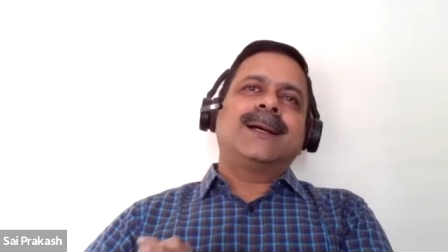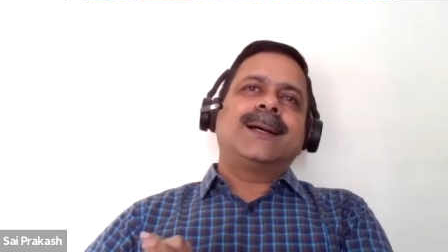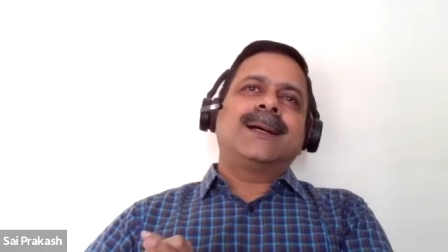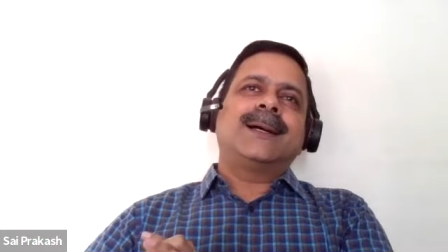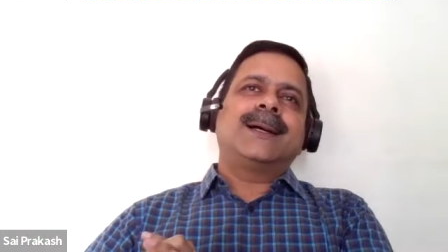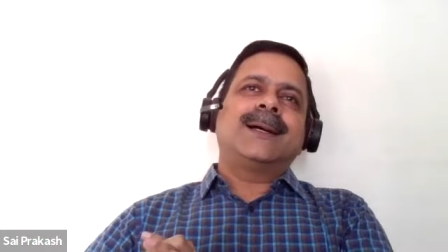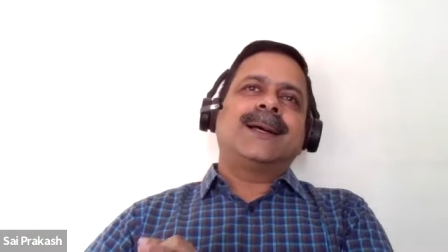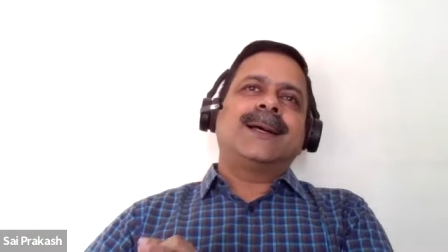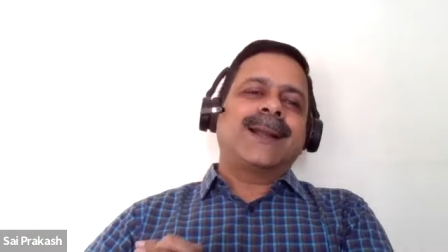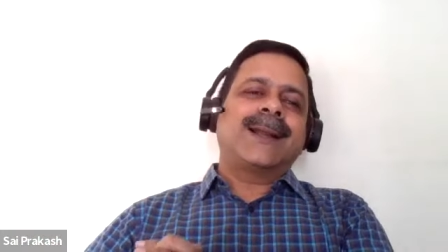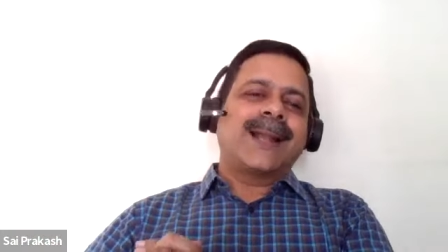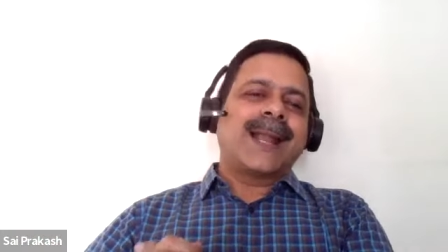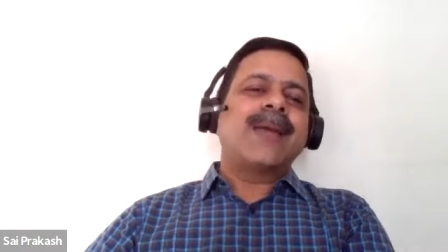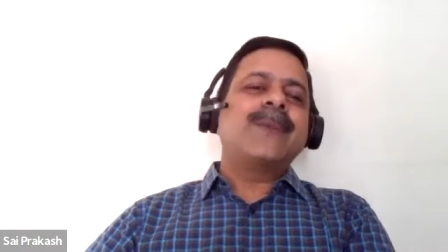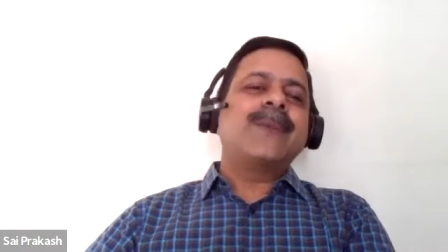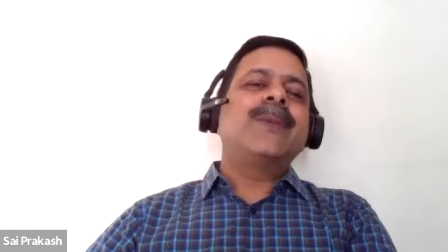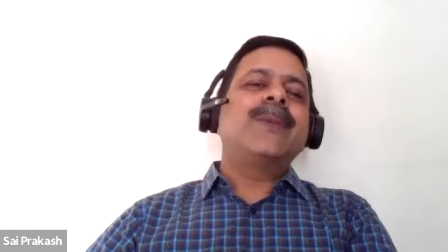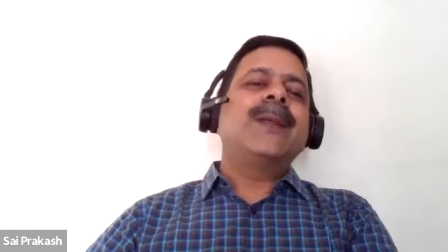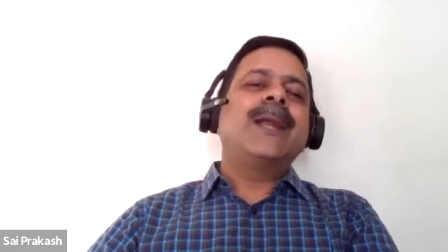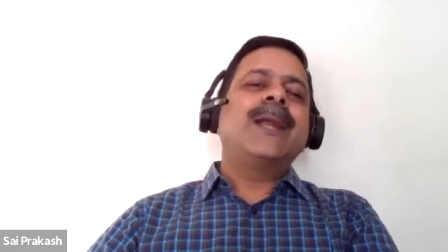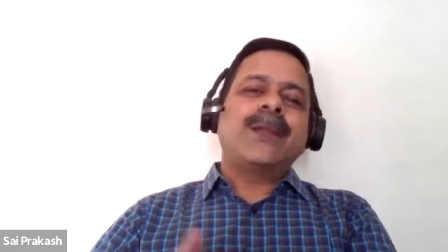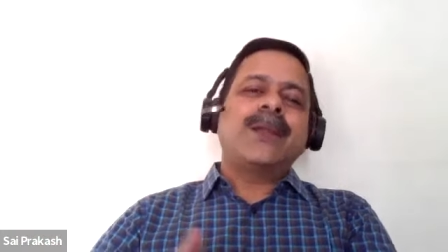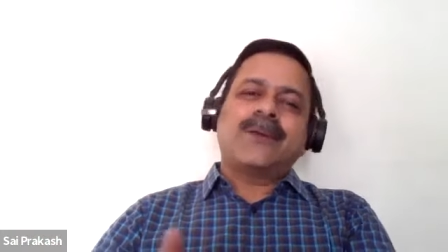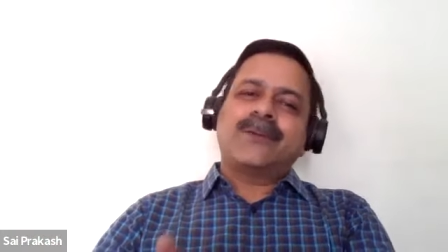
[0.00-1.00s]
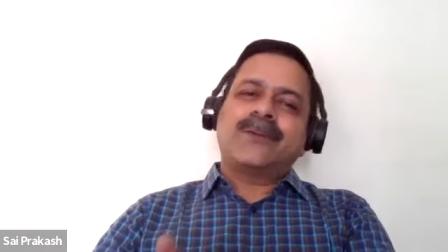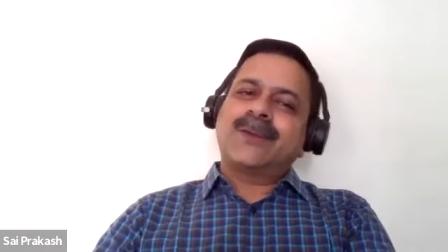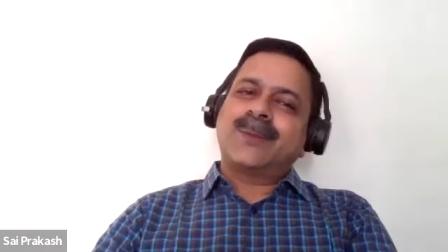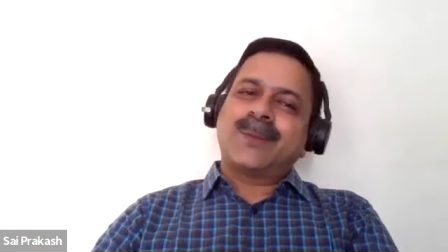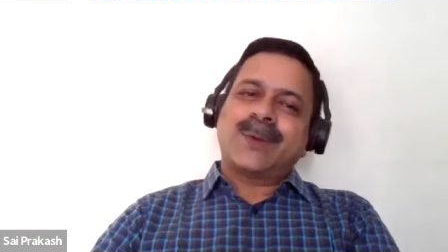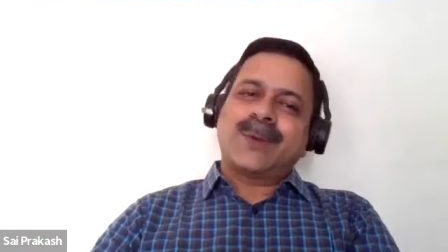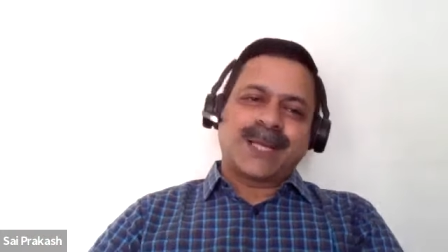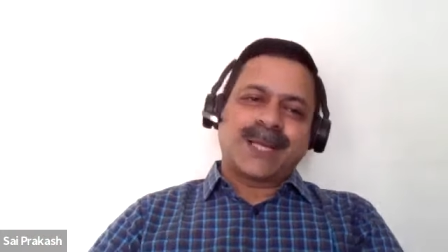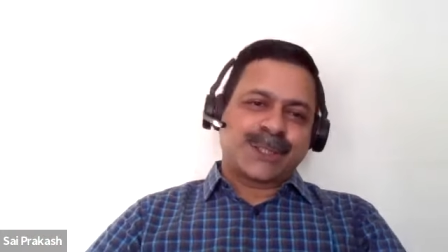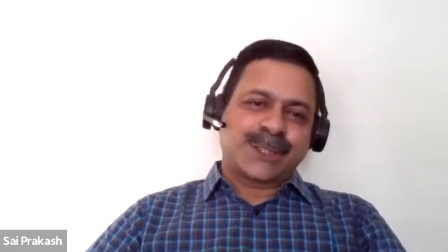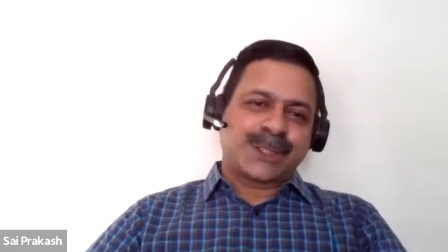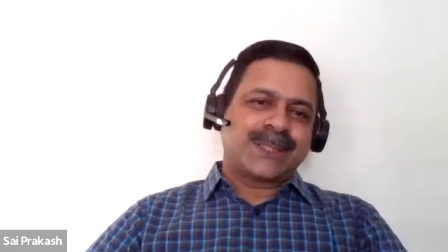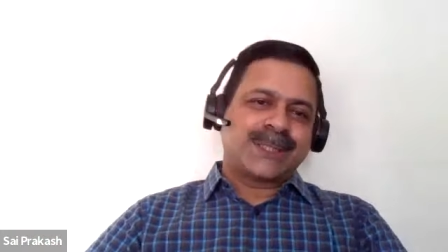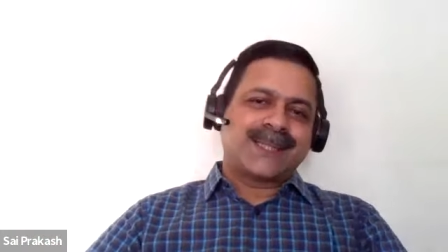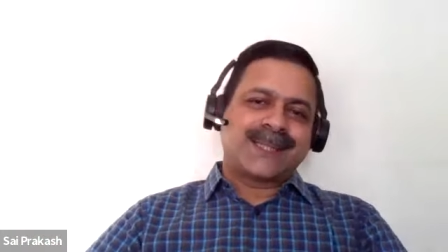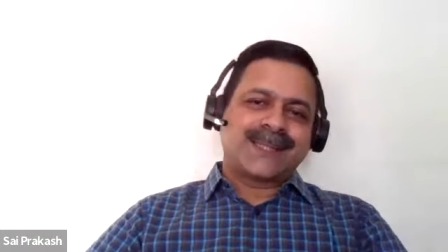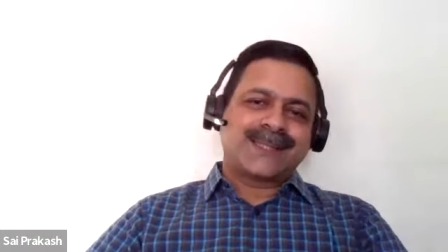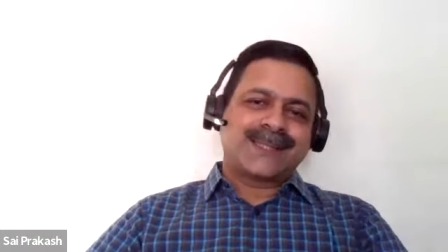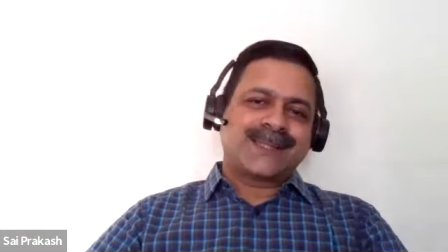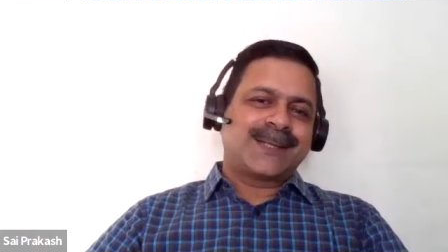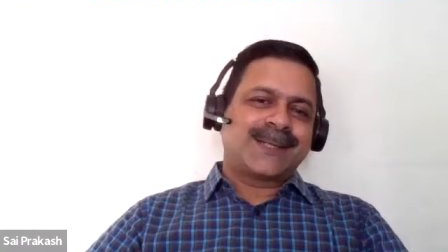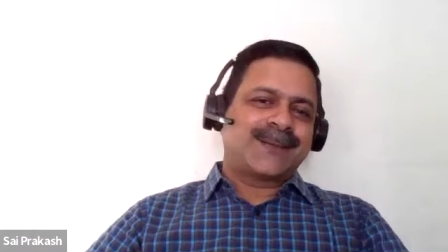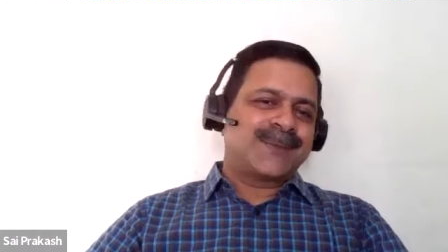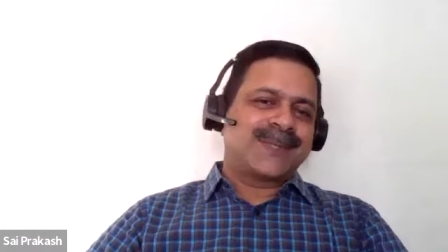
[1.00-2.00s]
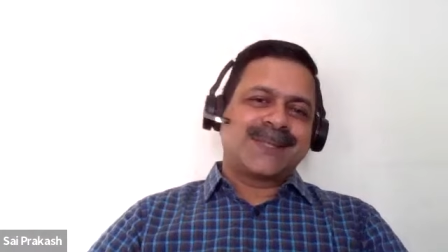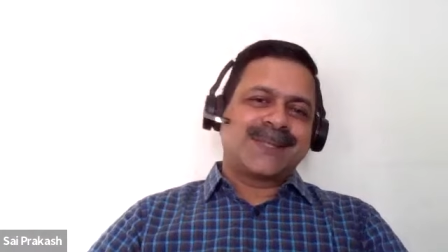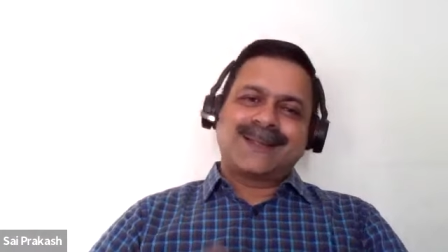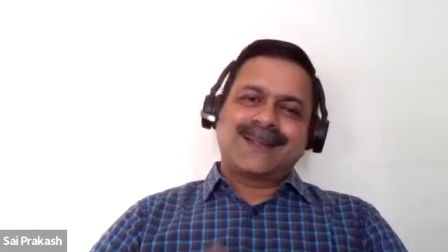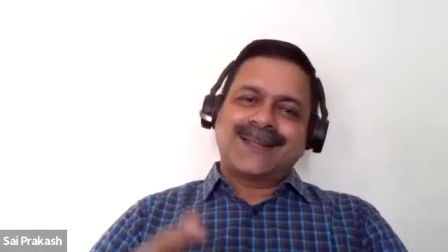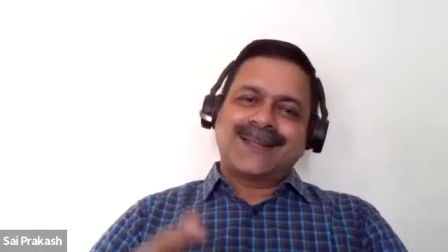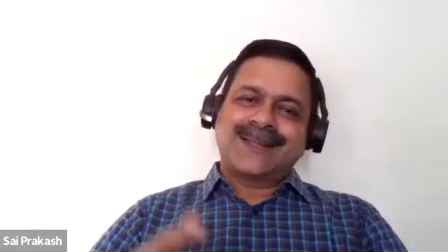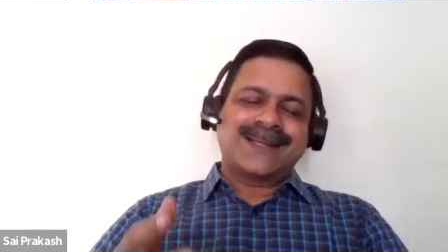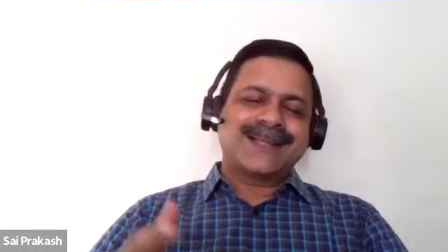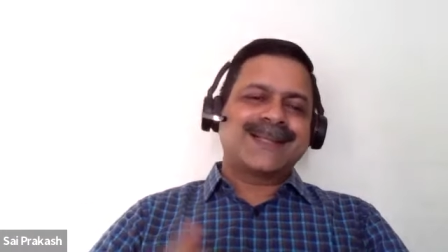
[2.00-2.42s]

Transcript: uh, reliability of the production systems.